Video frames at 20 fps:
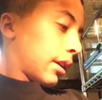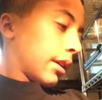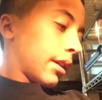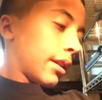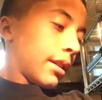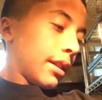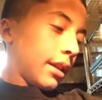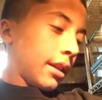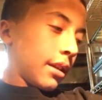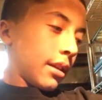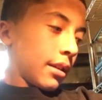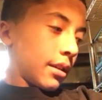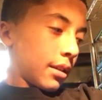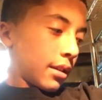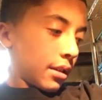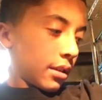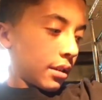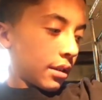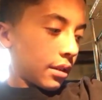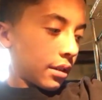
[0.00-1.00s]
I think.
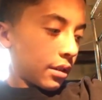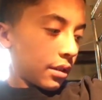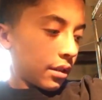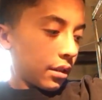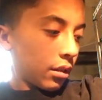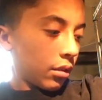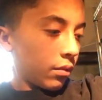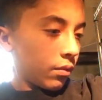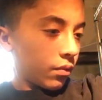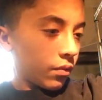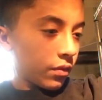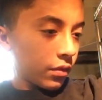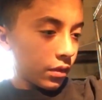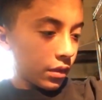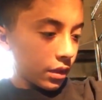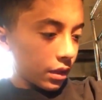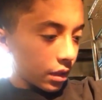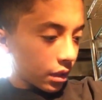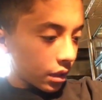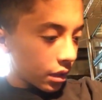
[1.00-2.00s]

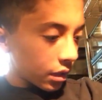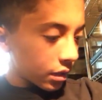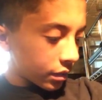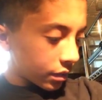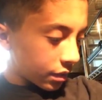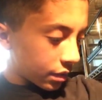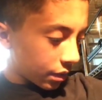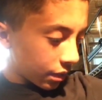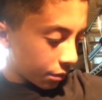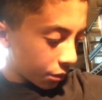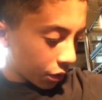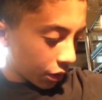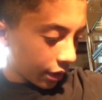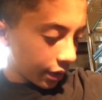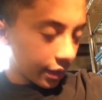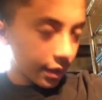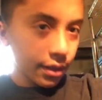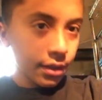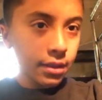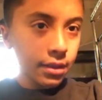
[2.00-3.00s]
Hopefully. Let's see. I'm trying
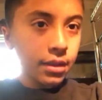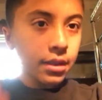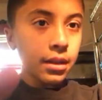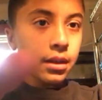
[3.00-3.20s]
to get